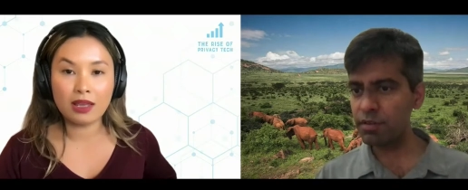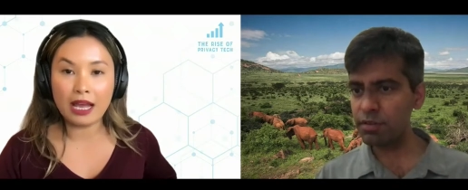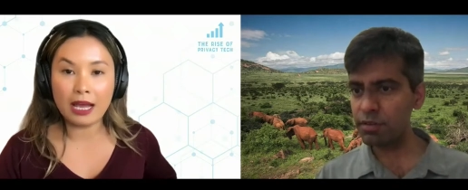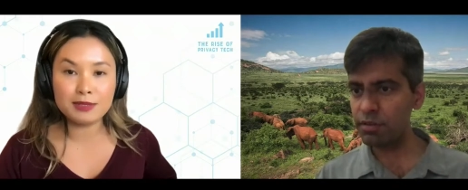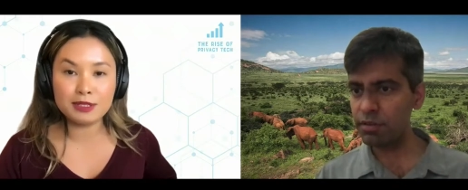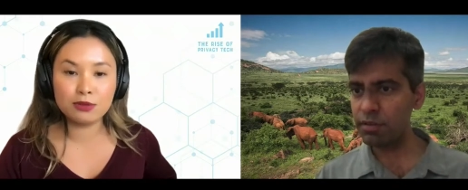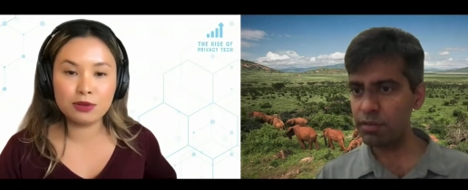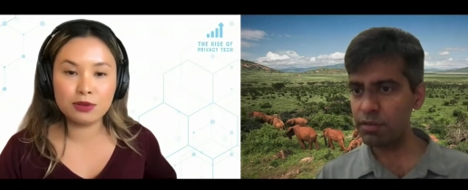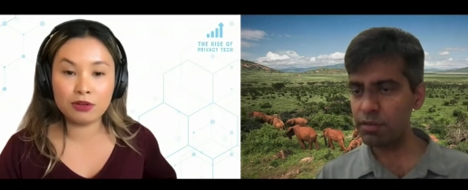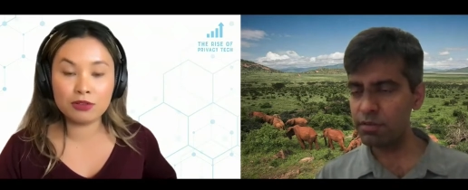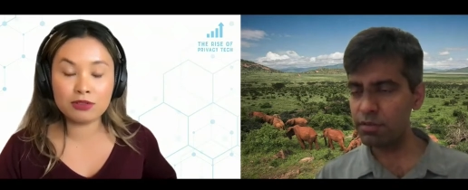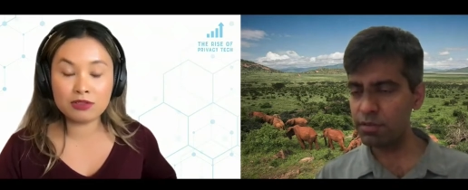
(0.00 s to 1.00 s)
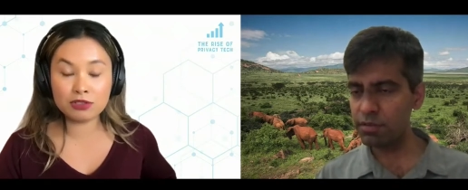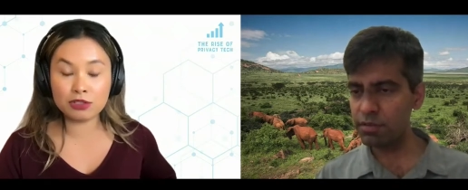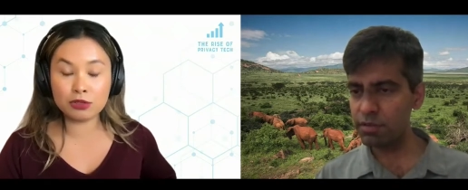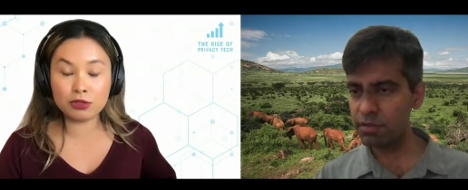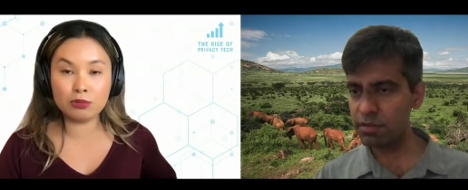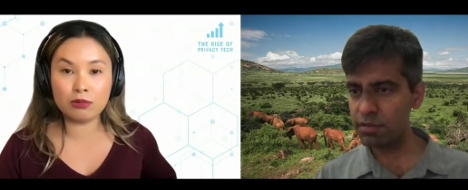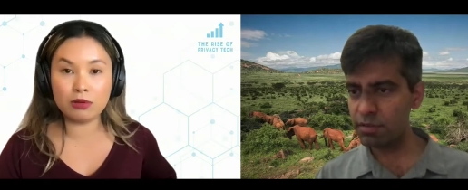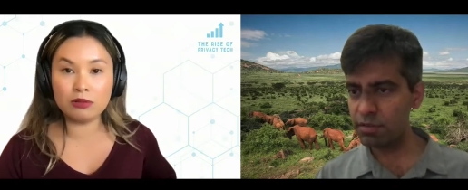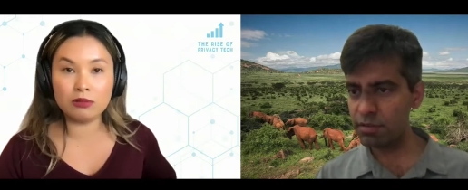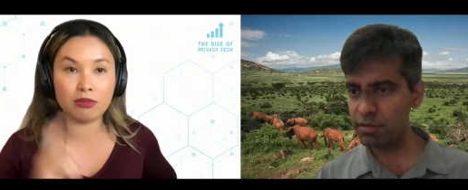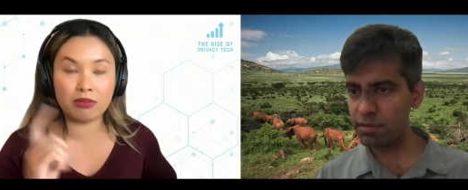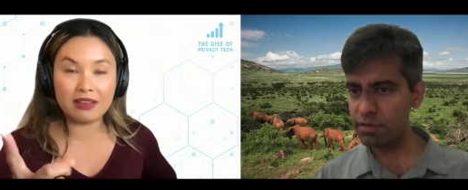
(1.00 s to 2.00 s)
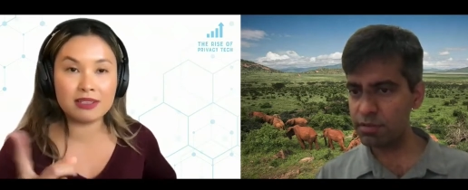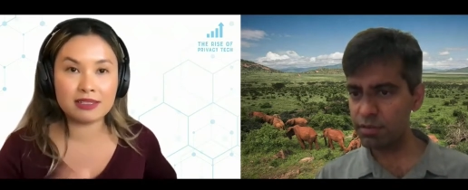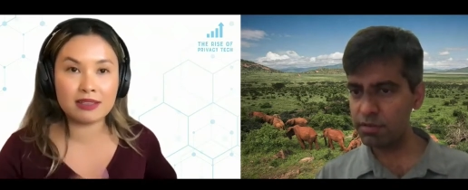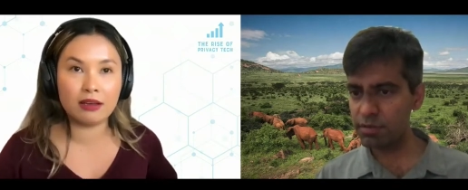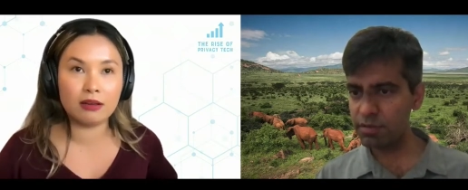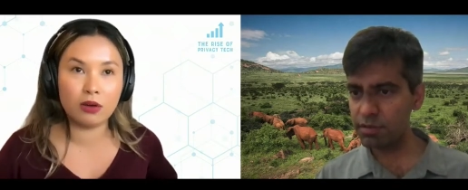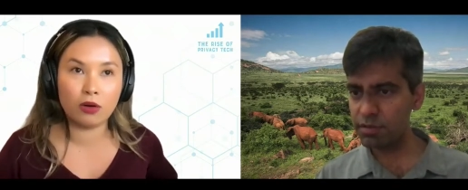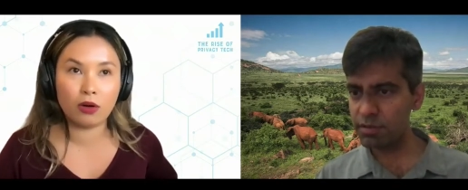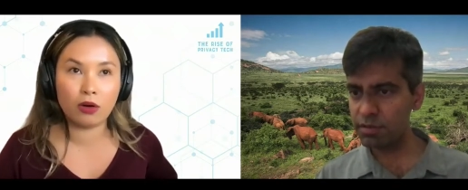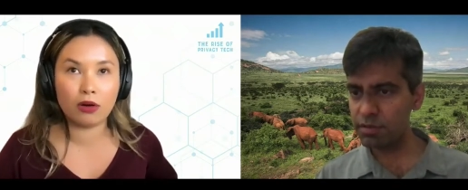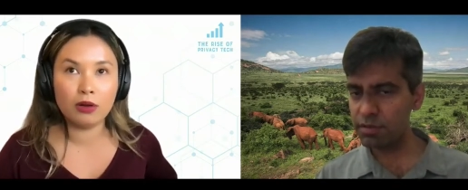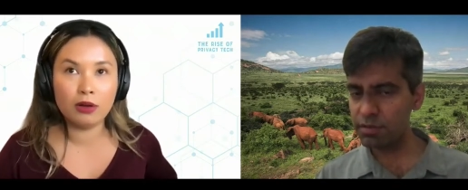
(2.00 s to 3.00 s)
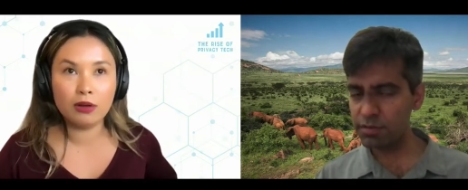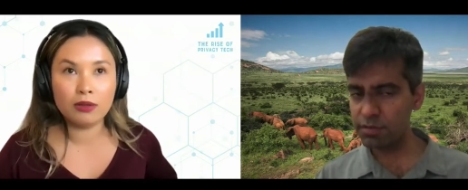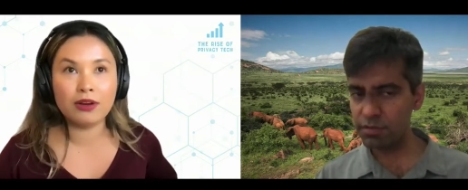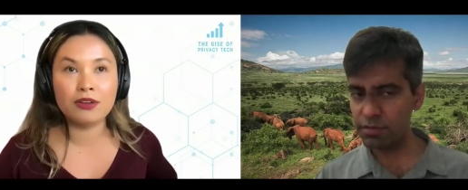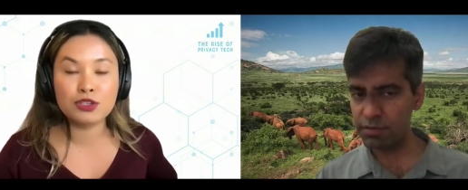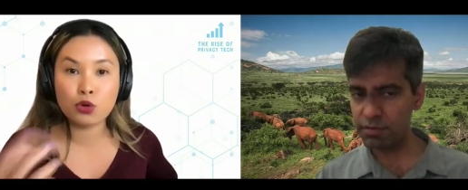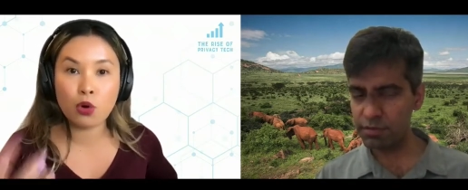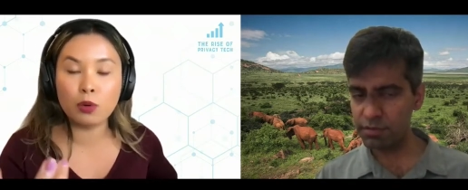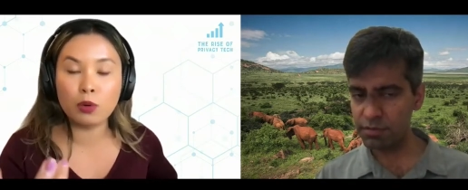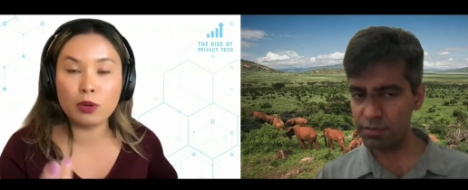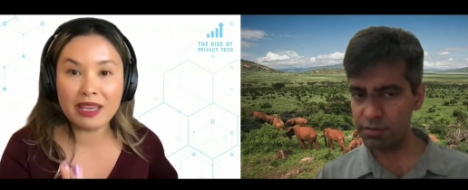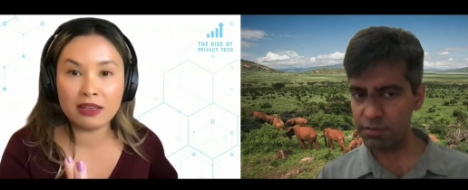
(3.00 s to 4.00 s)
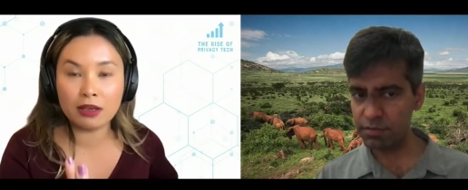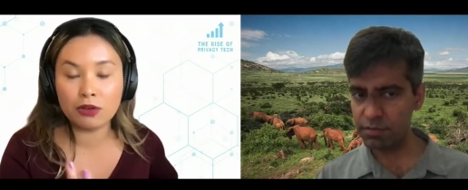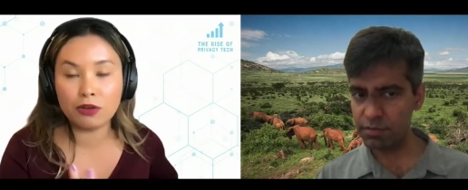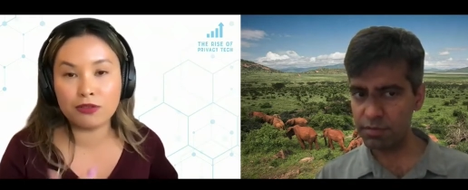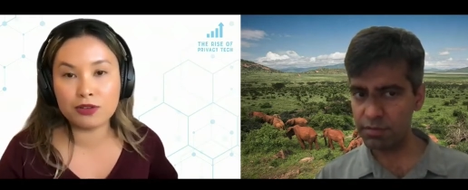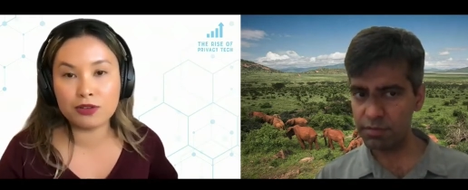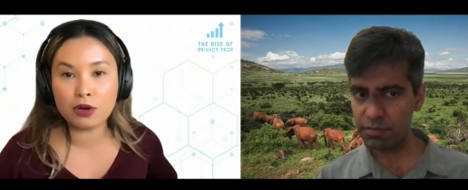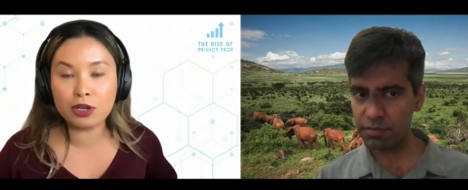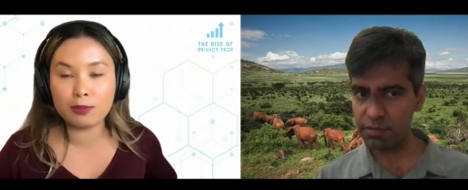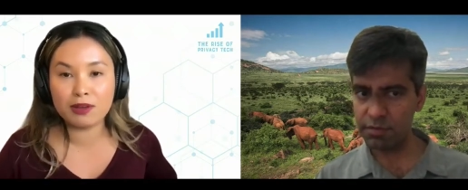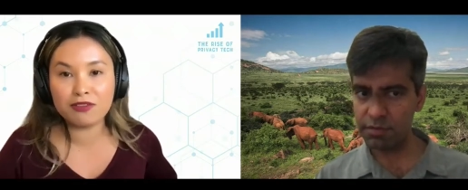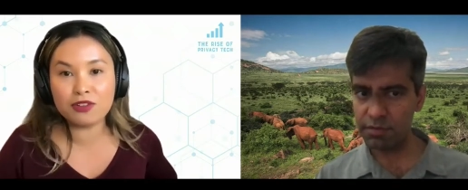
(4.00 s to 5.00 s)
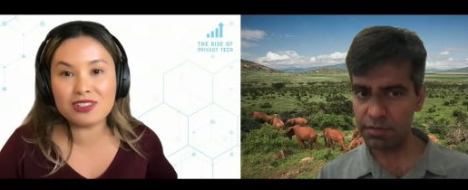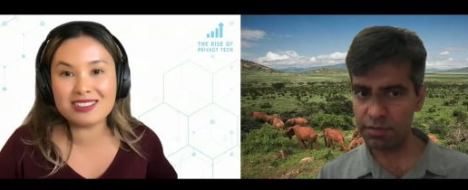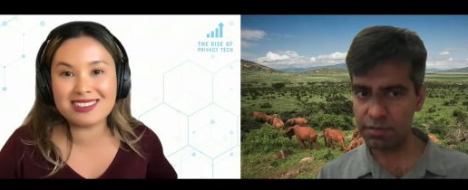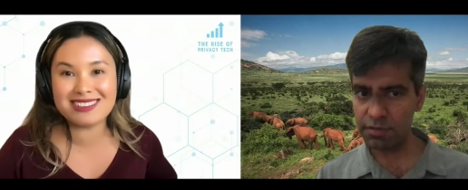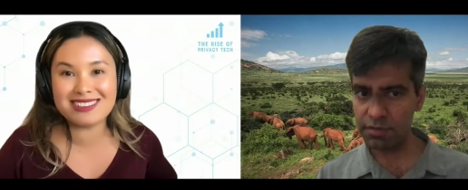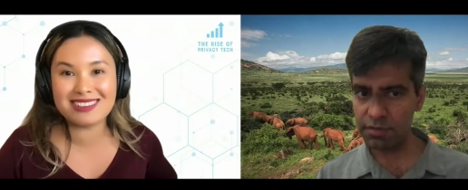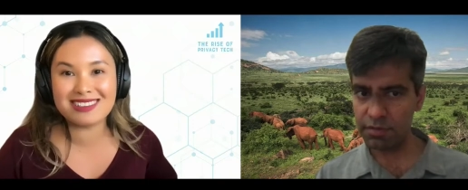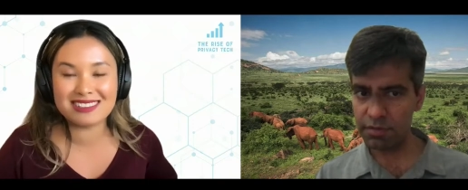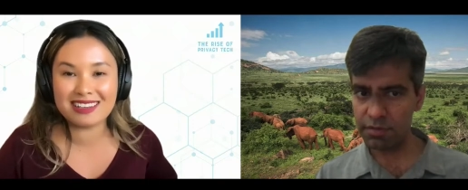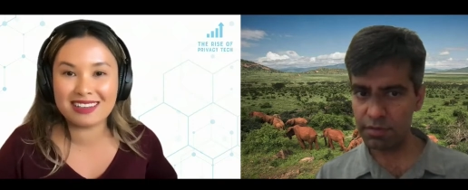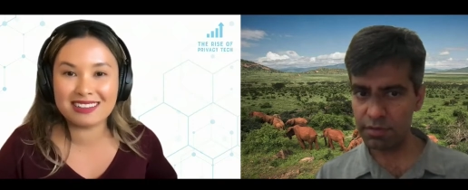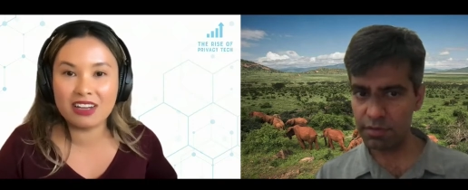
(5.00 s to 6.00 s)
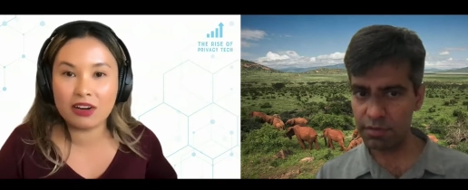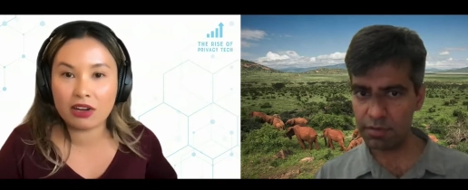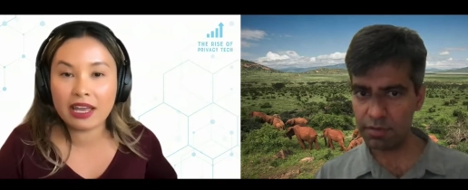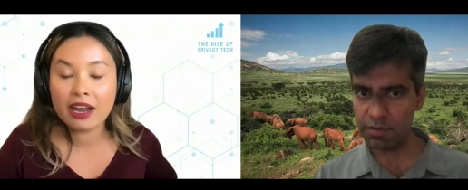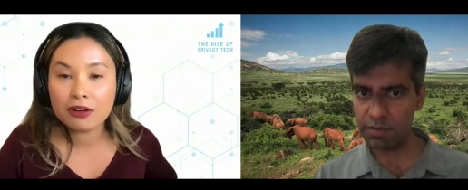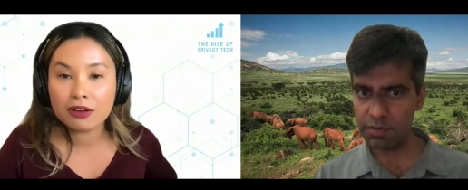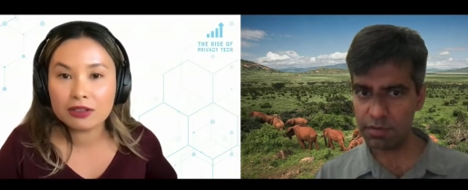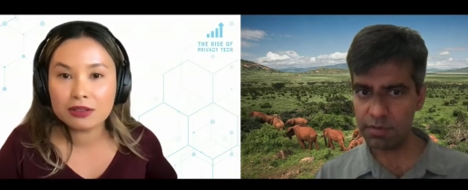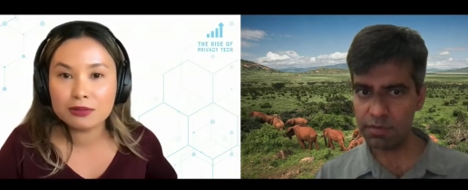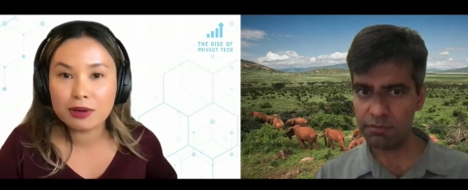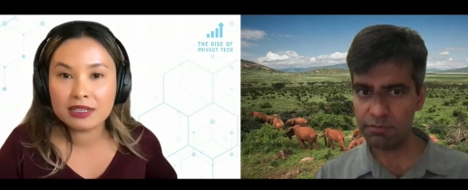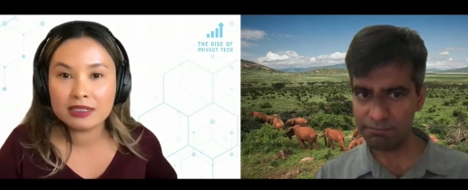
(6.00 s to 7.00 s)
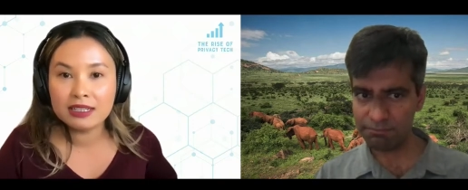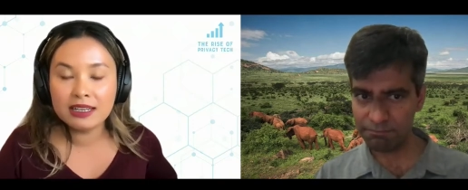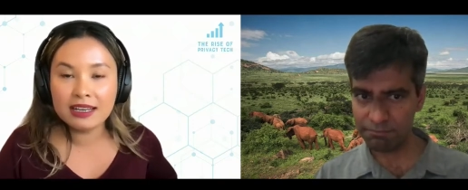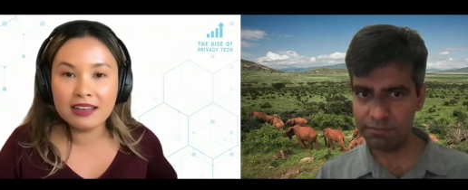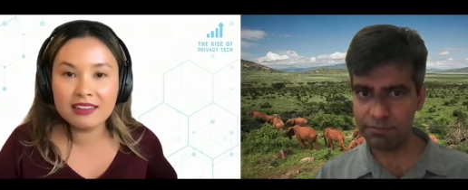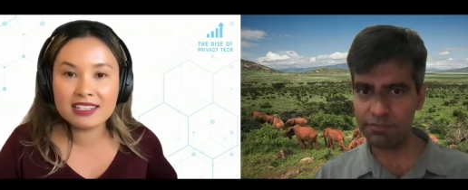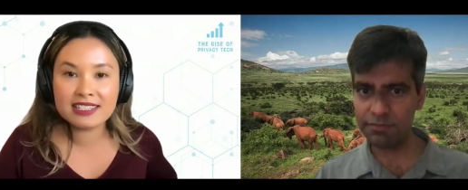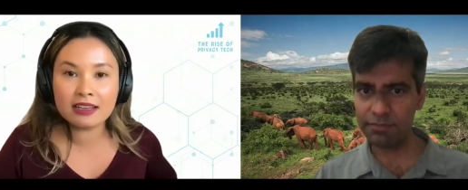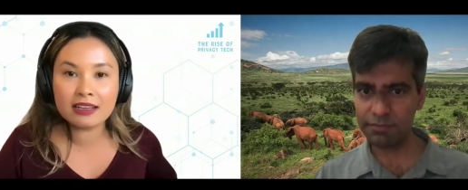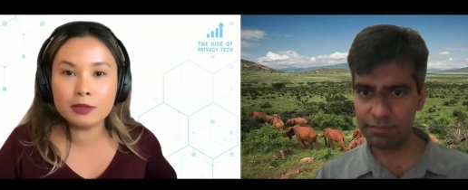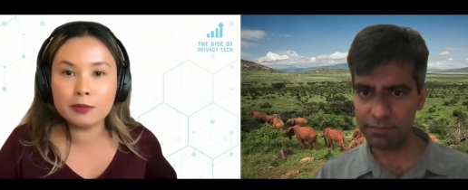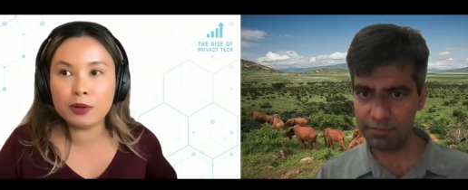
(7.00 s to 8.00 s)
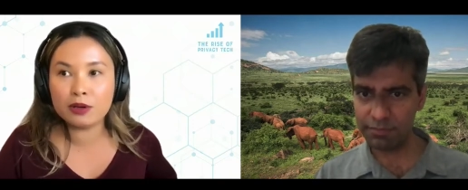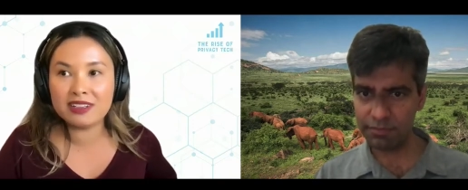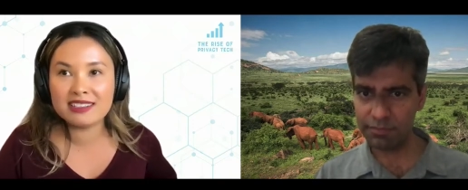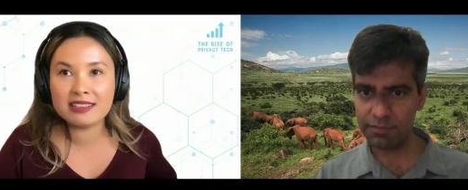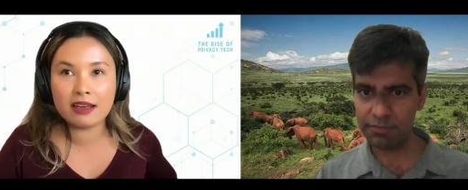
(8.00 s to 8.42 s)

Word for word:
Speaker 1: Absolutely. And there are two things that are that is wrong with making it your first argument. First, it's a stick, not a carrot, right? And the second part is